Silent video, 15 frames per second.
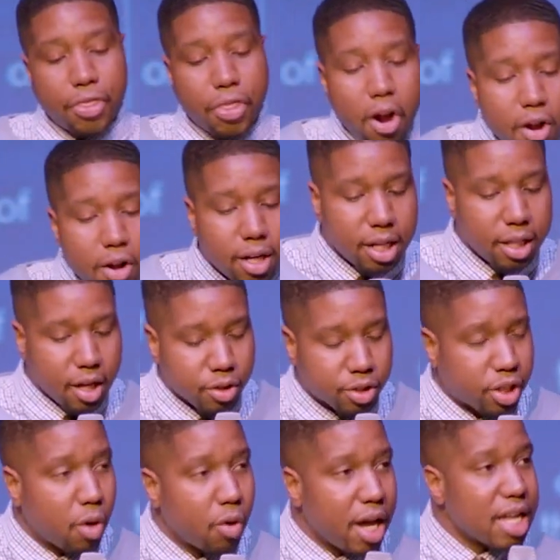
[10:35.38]
Thirdly, though,
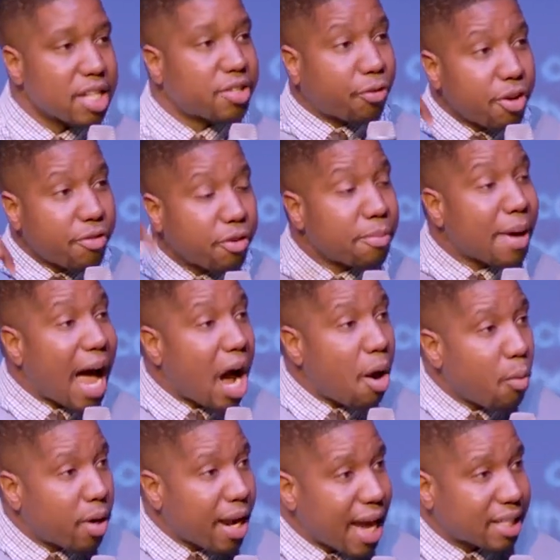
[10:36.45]
so it's free from
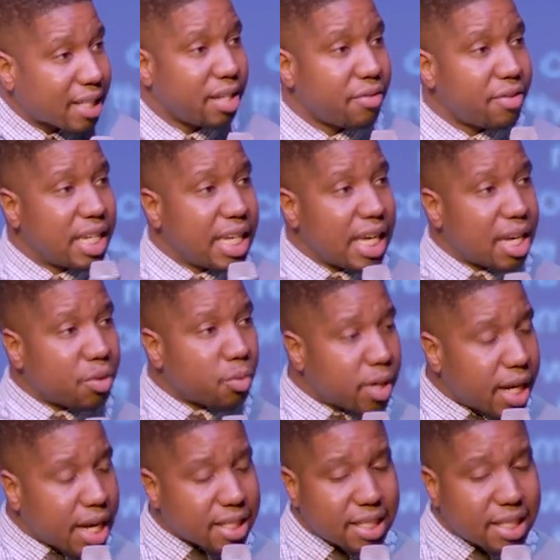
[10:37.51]
outward activity,
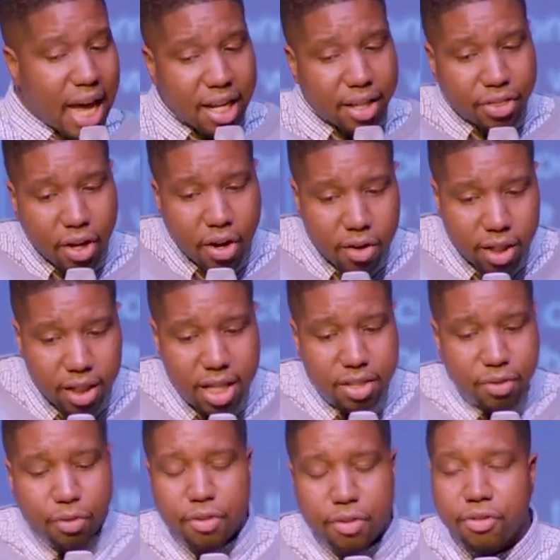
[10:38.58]
inward anxiety. Thirdly,
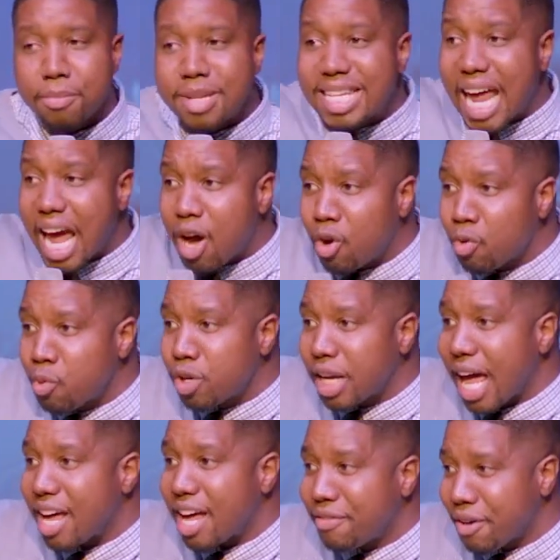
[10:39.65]
it's free from
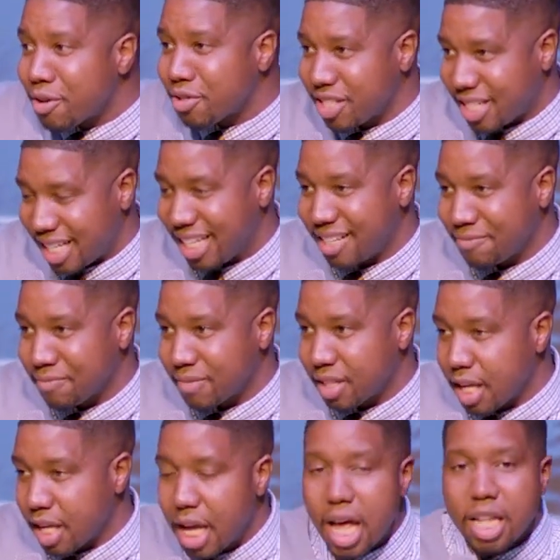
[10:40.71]
downward adversity.
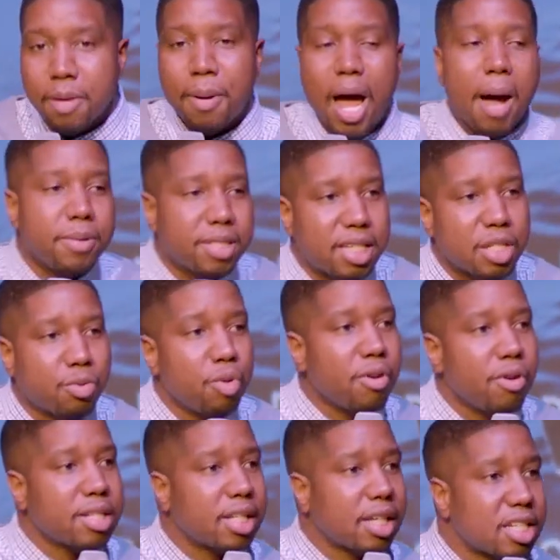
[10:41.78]
The Bible says we
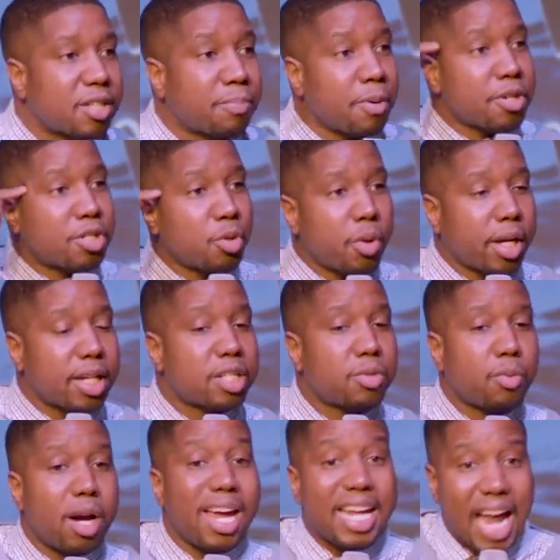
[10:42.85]
wrestle against spiritual
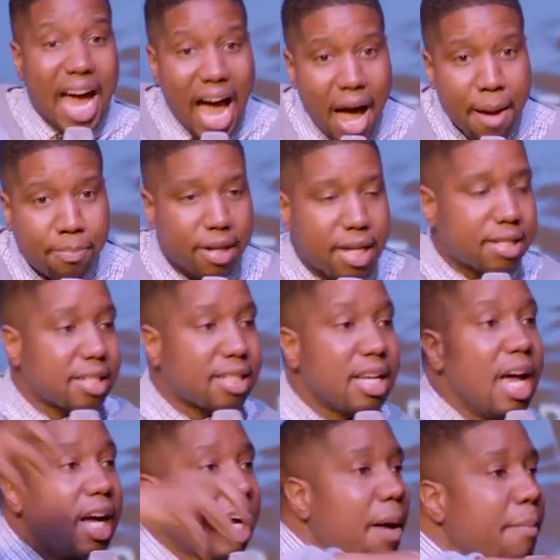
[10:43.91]
wickedness where in high places
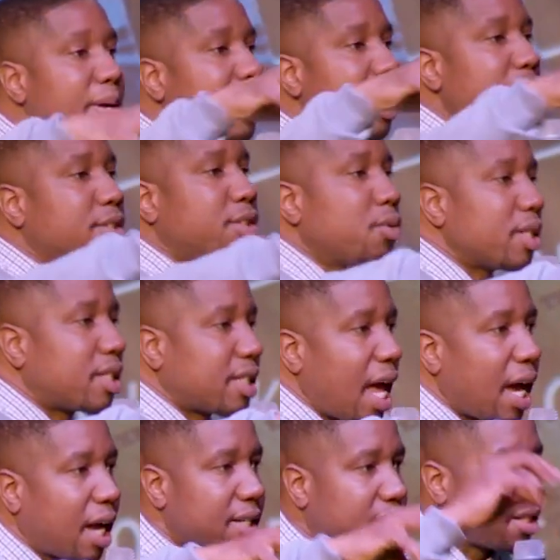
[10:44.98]
coming down to
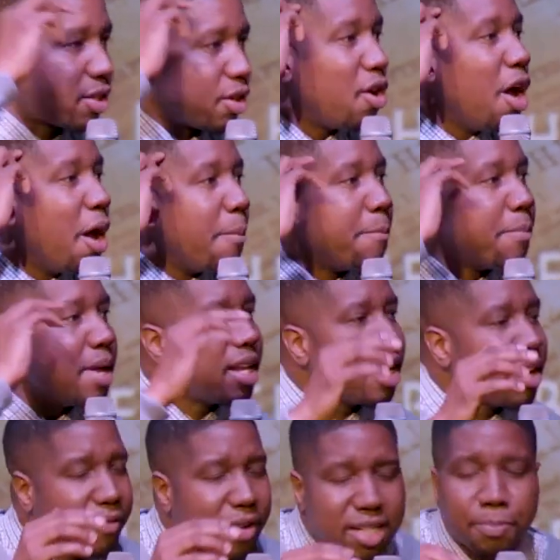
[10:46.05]
attack us. And so
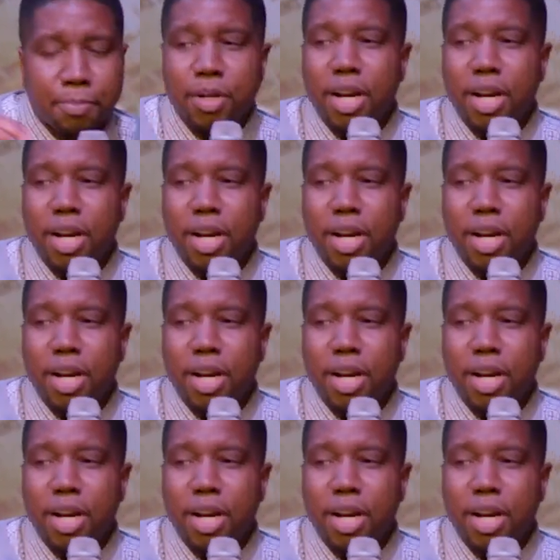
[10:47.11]
many of us